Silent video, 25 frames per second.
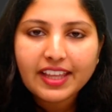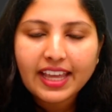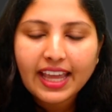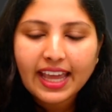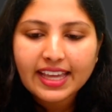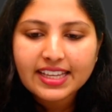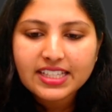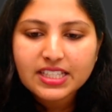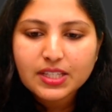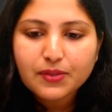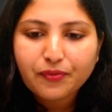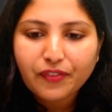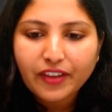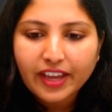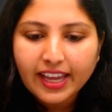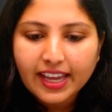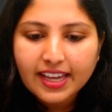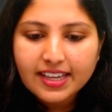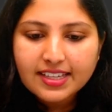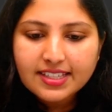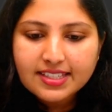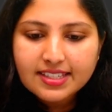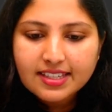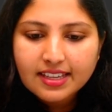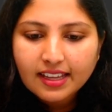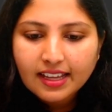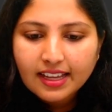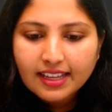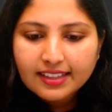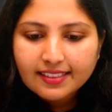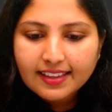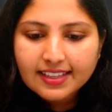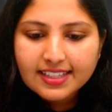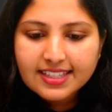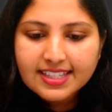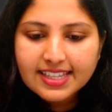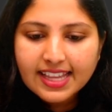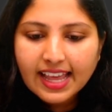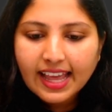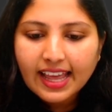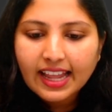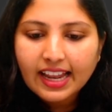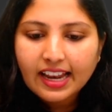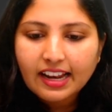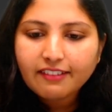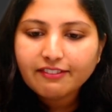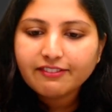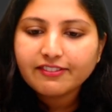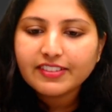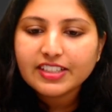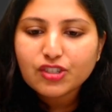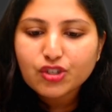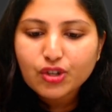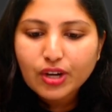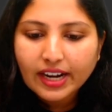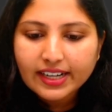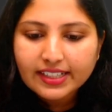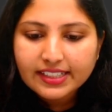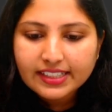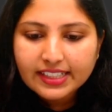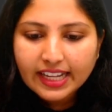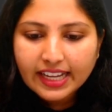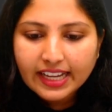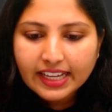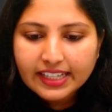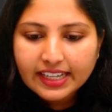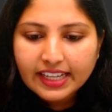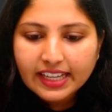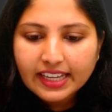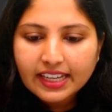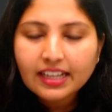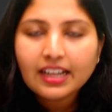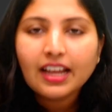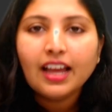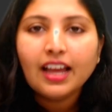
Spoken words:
S phase, the cell which containing